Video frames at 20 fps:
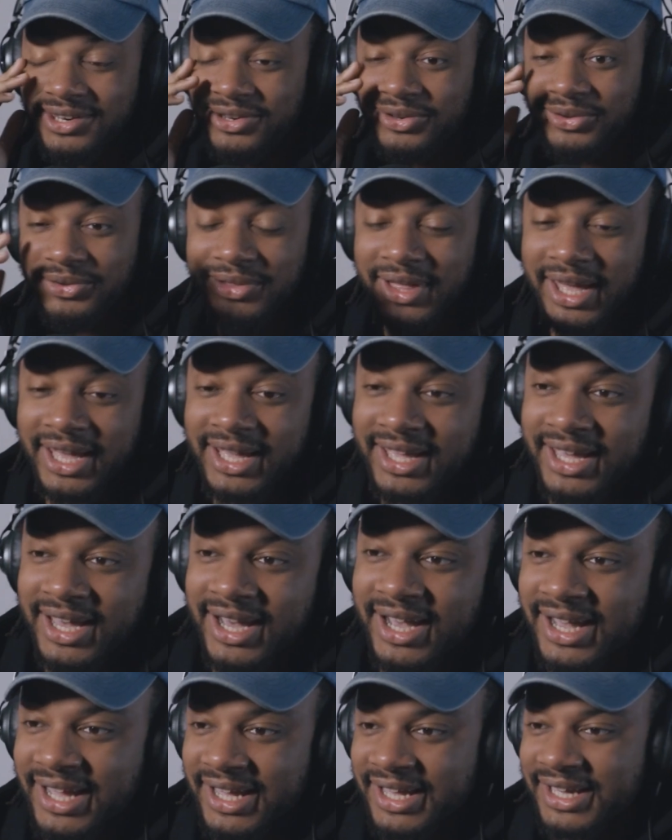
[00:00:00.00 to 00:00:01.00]
Dude, that
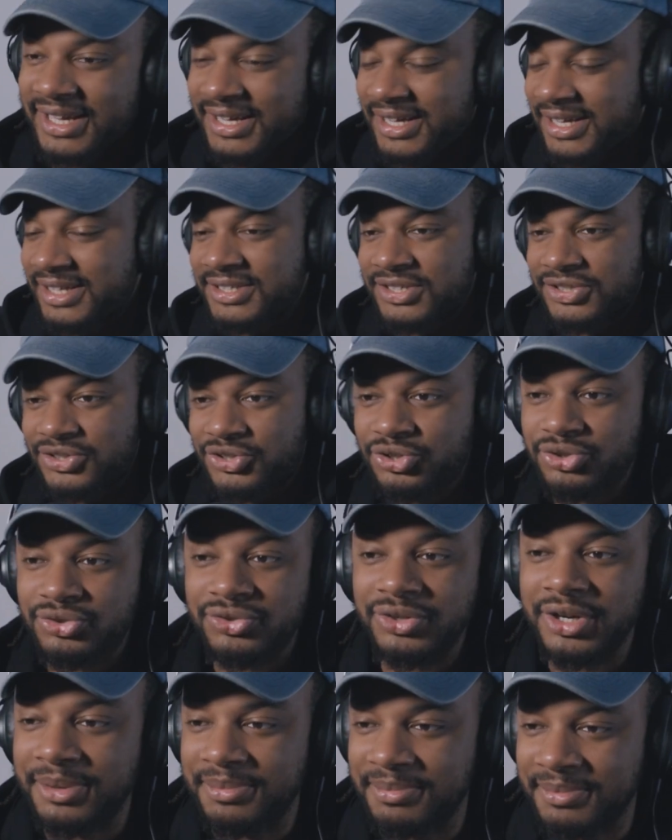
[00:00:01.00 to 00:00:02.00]
guy is a
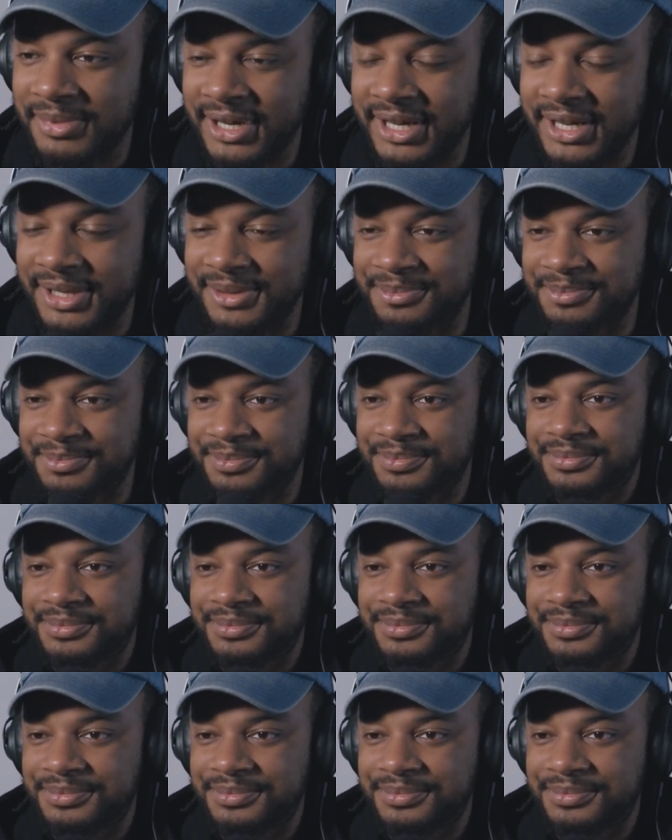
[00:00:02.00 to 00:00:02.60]
trip, man.